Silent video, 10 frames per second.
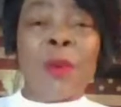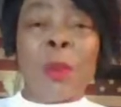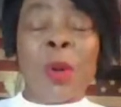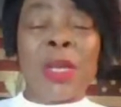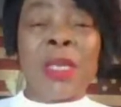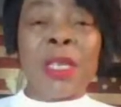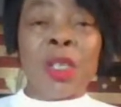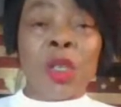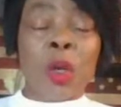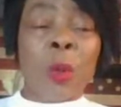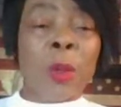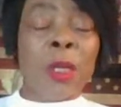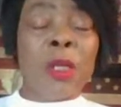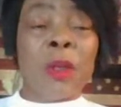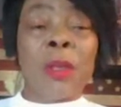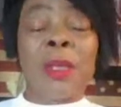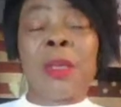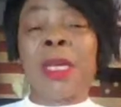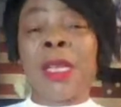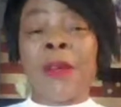from our TikTok page on
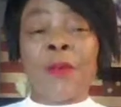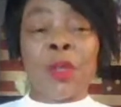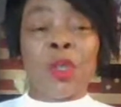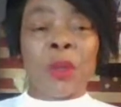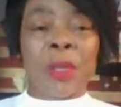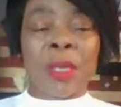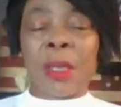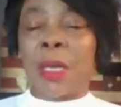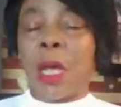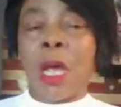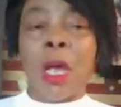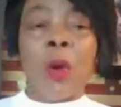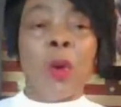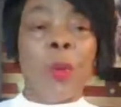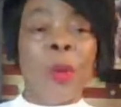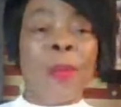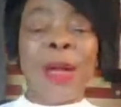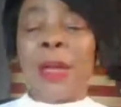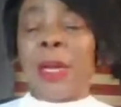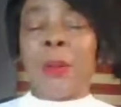Center for Justice. We'll be
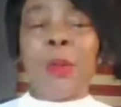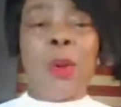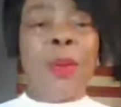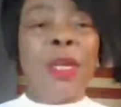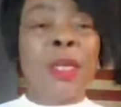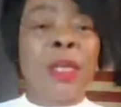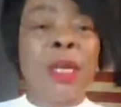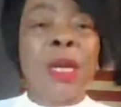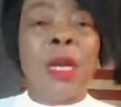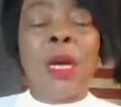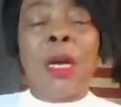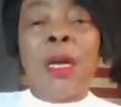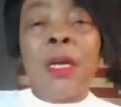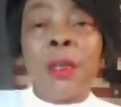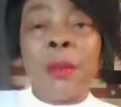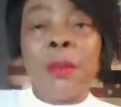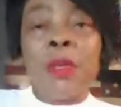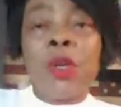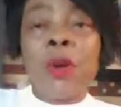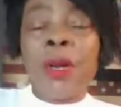back in a moment.
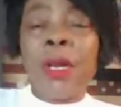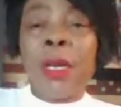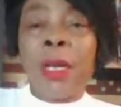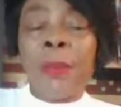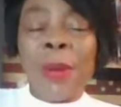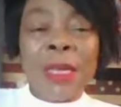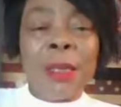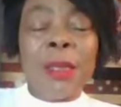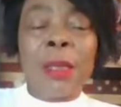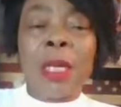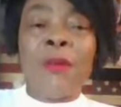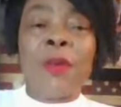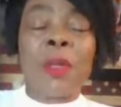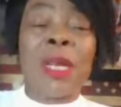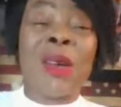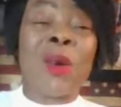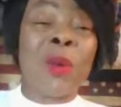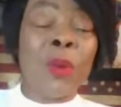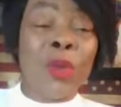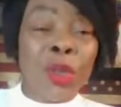Sorry, the parties gave us their
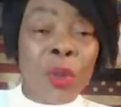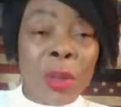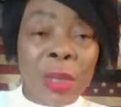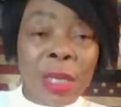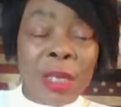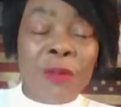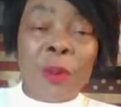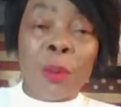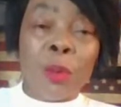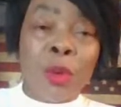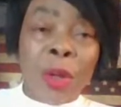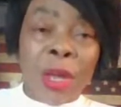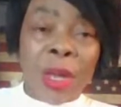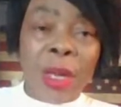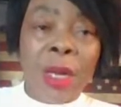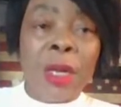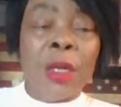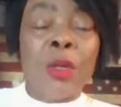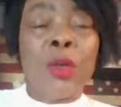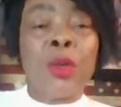audio consent from UK.
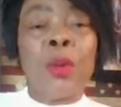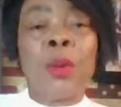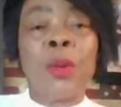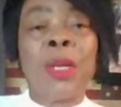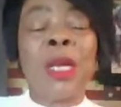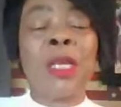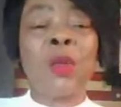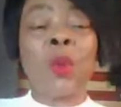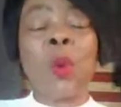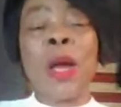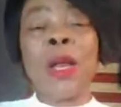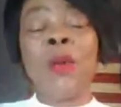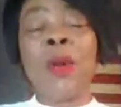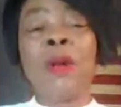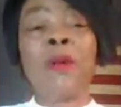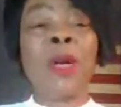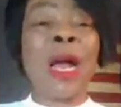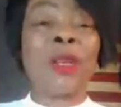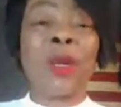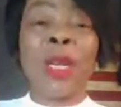So that is why we are not
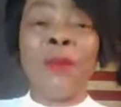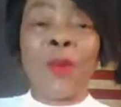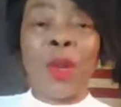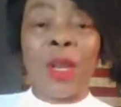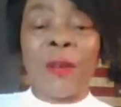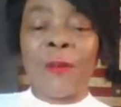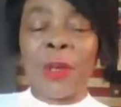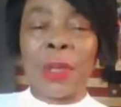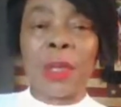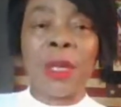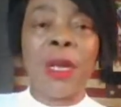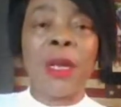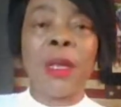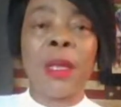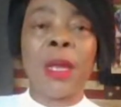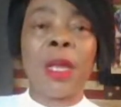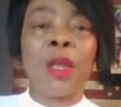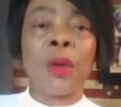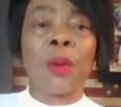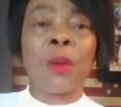actually viewing their face. Thank you.